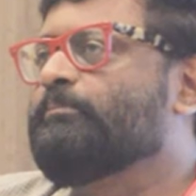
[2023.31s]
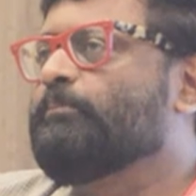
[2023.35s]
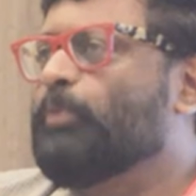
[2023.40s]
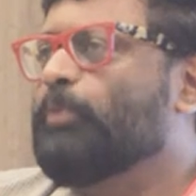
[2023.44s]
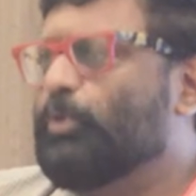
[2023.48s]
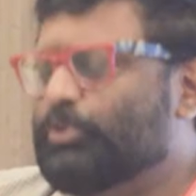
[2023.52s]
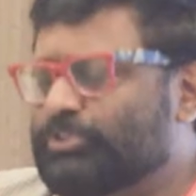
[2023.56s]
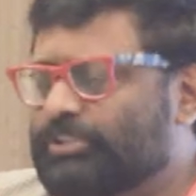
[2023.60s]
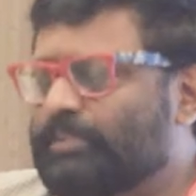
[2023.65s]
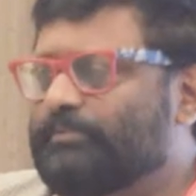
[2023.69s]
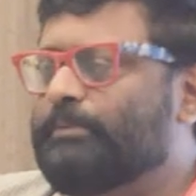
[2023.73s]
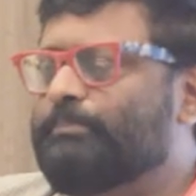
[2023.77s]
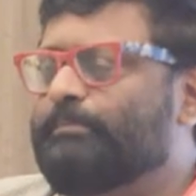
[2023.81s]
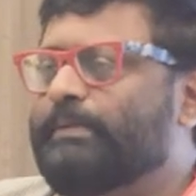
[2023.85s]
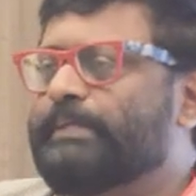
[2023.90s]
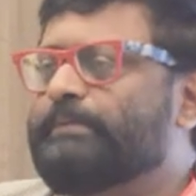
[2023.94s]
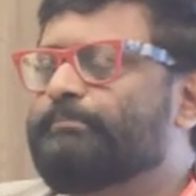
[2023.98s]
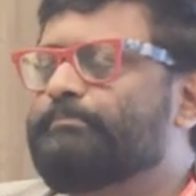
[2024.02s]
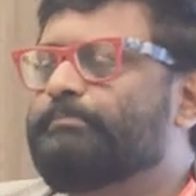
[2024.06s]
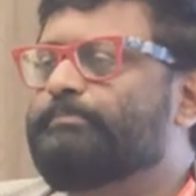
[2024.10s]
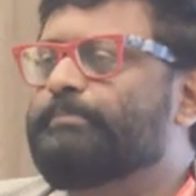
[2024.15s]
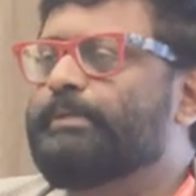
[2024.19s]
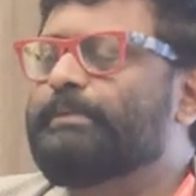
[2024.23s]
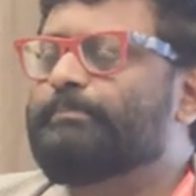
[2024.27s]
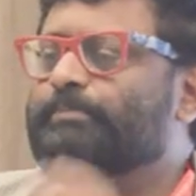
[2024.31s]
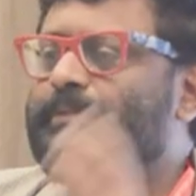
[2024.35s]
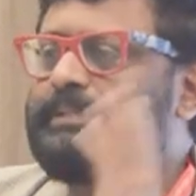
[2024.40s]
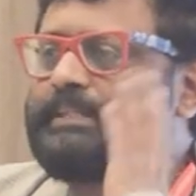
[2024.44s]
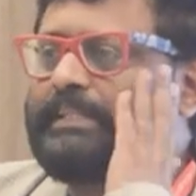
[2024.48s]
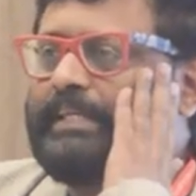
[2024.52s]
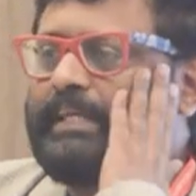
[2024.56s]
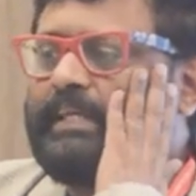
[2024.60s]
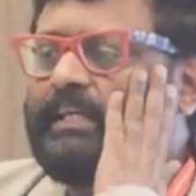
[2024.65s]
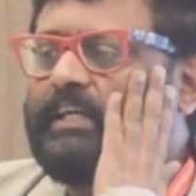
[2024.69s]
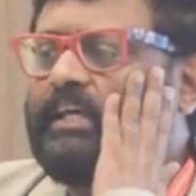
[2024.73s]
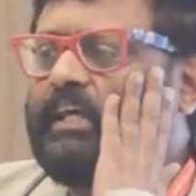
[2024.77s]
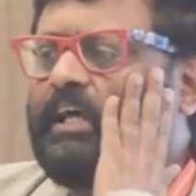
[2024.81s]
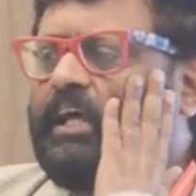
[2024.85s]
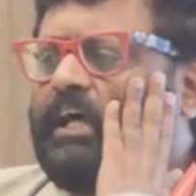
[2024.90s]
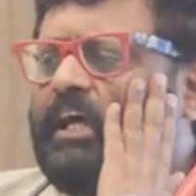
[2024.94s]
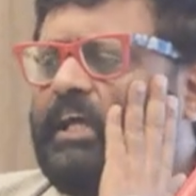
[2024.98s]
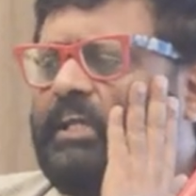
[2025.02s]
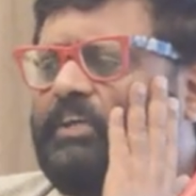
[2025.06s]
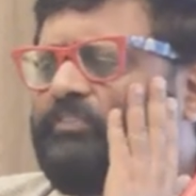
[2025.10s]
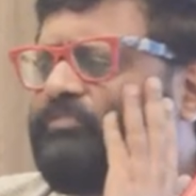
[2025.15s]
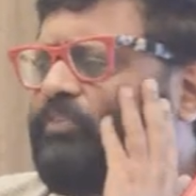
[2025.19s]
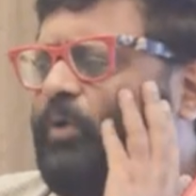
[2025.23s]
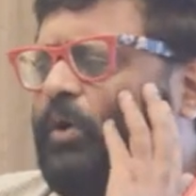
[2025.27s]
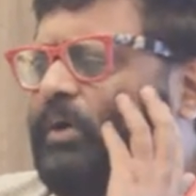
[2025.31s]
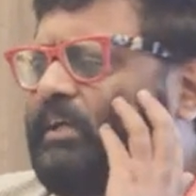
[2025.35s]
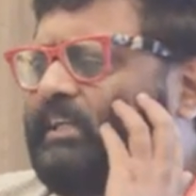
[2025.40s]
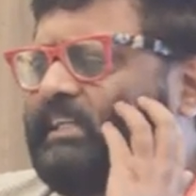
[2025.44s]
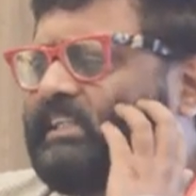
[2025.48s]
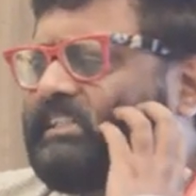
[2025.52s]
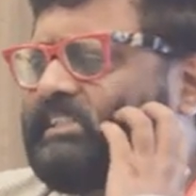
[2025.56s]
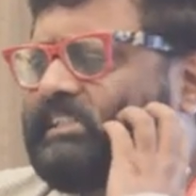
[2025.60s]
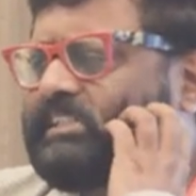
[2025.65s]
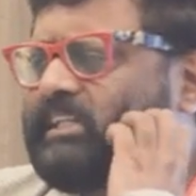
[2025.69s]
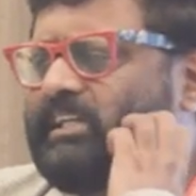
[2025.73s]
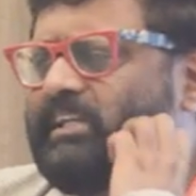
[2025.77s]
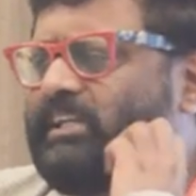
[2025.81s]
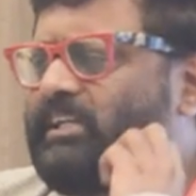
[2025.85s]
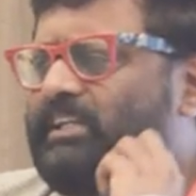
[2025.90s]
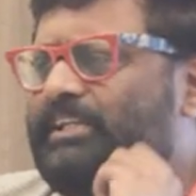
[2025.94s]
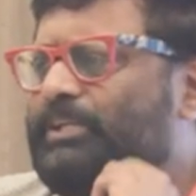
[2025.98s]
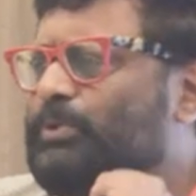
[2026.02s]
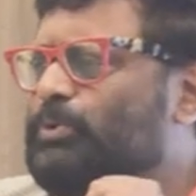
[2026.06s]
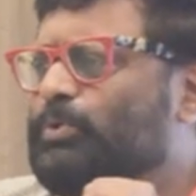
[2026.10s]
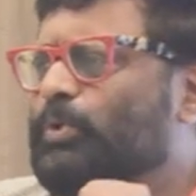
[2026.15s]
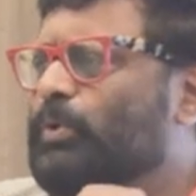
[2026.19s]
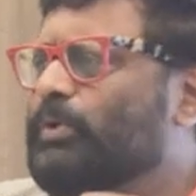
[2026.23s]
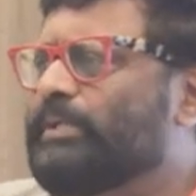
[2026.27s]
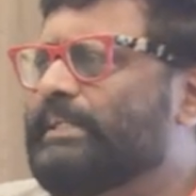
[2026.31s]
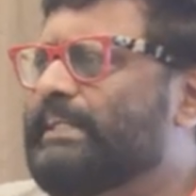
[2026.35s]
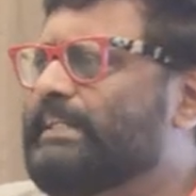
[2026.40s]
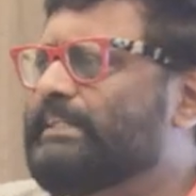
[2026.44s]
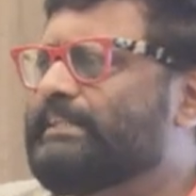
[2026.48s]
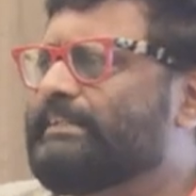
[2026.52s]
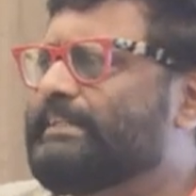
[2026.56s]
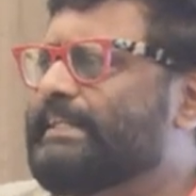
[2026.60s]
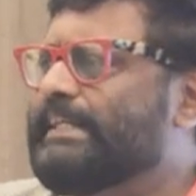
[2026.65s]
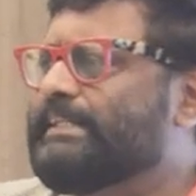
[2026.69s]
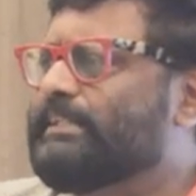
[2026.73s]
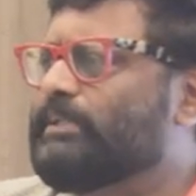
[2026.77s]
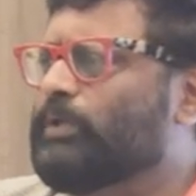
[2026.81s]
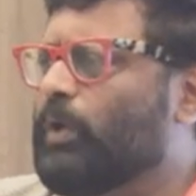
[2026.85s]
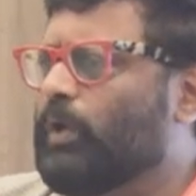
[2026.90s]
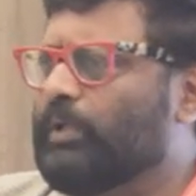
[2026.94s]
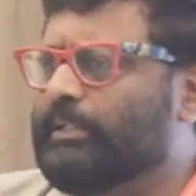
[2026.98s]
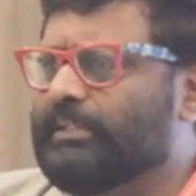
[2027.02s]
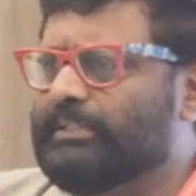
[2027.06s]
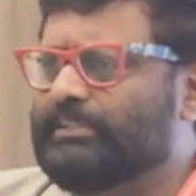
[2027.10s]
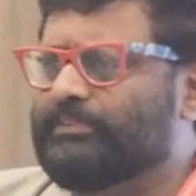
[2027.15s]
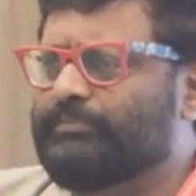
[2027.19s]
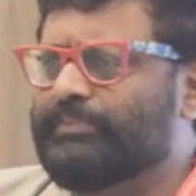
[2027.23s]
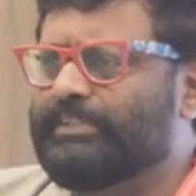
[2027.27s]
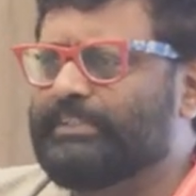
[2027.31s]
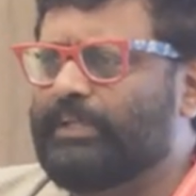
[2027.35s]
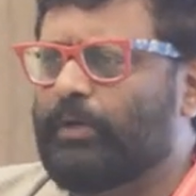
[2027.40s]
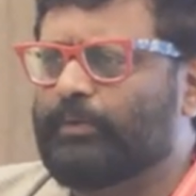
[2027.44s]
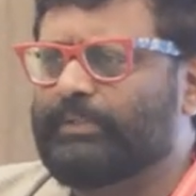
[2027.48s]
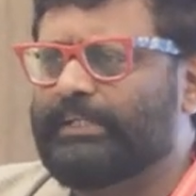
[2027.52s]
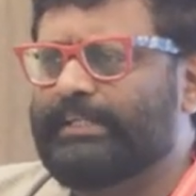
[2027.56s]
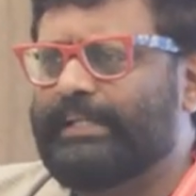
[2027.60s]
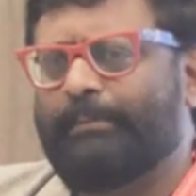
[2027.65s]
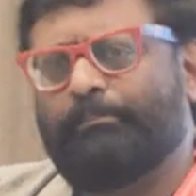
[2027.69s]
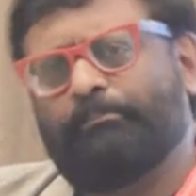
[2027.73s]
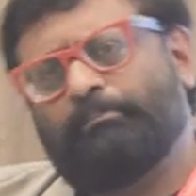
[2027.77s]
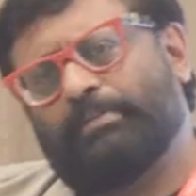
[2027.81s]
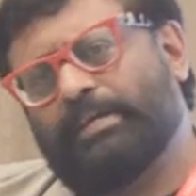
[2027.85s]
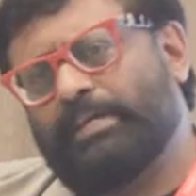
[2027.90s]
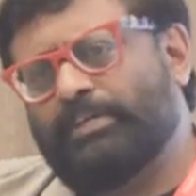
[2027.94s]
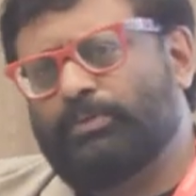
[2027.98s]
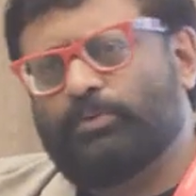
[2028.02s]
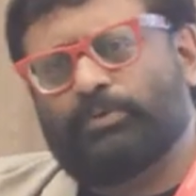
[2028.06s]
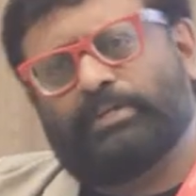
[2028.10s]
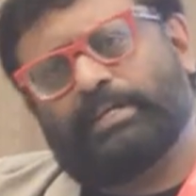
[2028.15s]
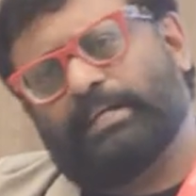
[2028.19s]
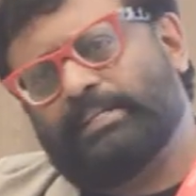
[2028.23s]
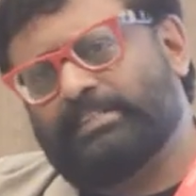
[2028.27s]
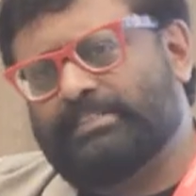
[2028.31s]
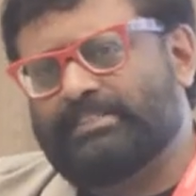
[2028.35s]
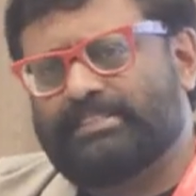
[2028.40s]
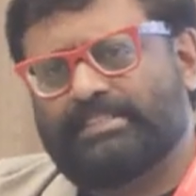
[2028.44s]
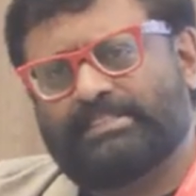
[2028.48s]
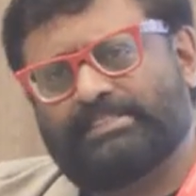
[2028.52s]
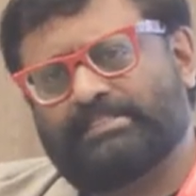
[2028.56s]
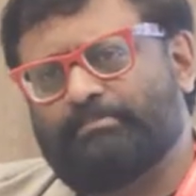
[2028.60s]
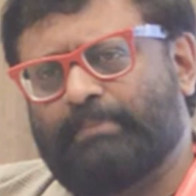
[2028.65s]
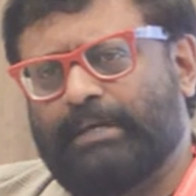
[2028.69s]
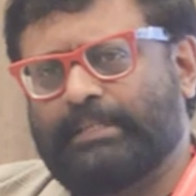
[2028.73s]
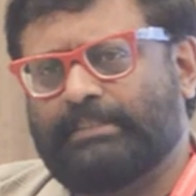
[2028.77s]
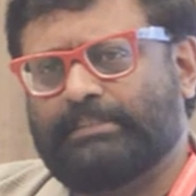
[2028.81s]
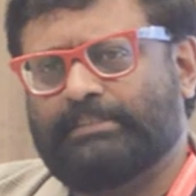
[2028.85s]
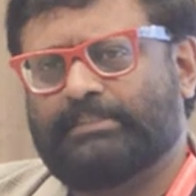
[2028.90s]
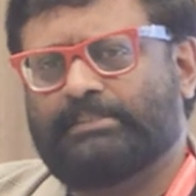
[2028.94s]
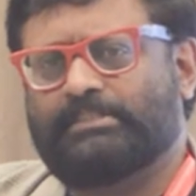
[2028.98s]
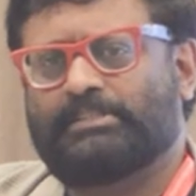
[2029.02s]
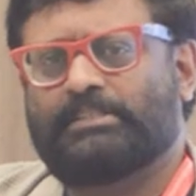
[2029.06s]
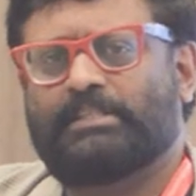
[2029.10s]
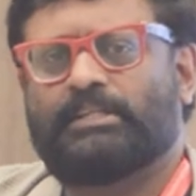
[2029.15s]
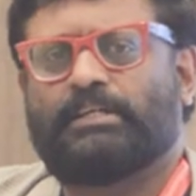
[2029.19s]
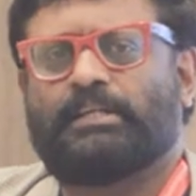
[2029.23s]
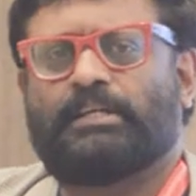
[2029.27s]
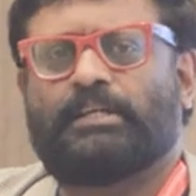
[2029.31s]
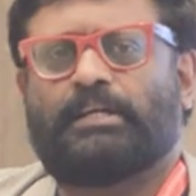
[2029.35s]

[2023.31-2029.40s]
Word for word: Most of the people think, if for digital, you don't need great knowledge. Without an MBA, you can just manage.